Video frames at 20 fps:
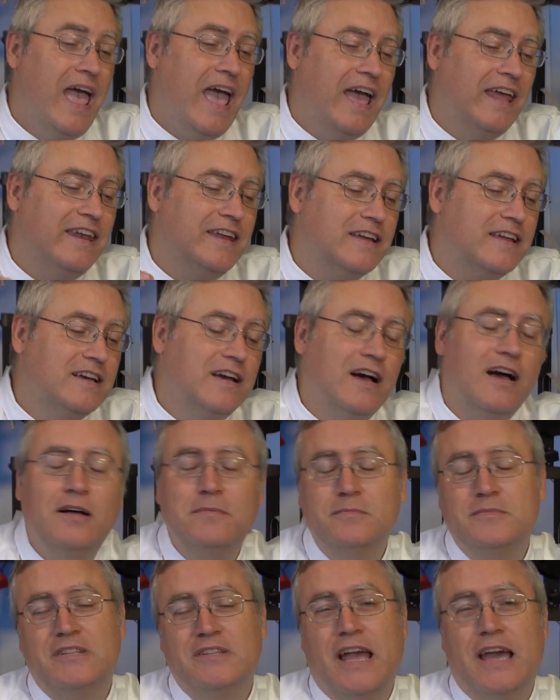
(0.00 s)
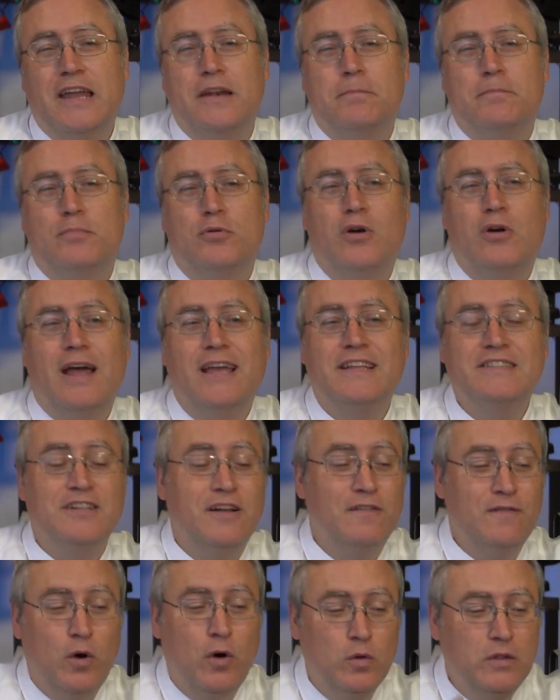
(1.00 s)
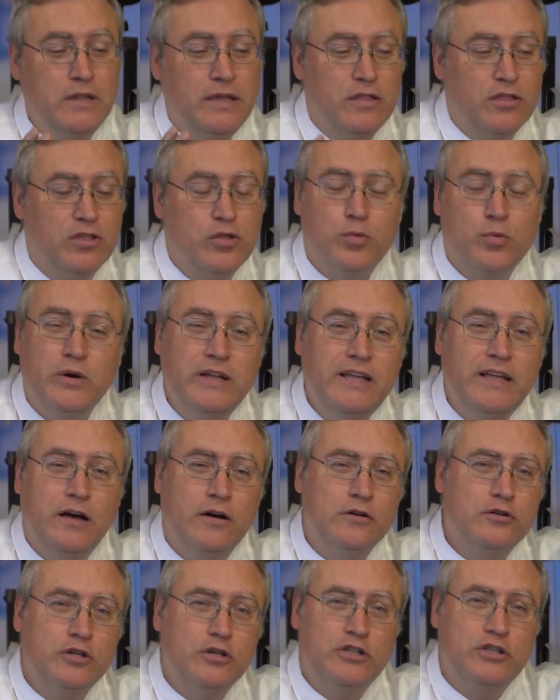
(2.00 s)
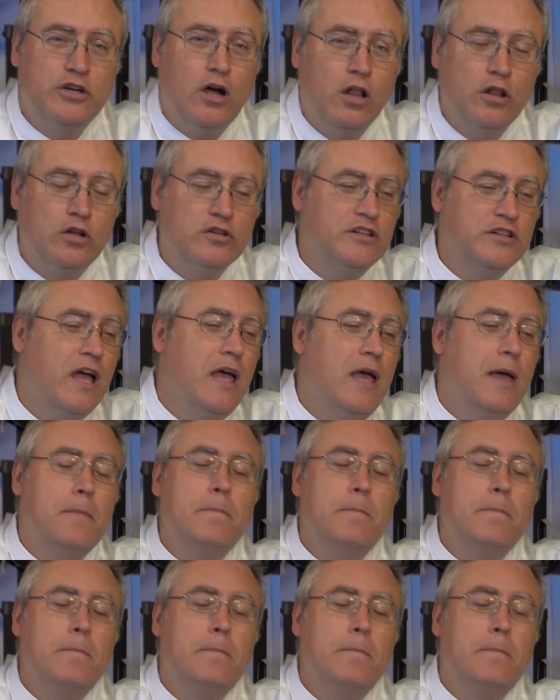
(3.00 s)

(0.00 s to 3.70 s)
and it comes at a price of only $300,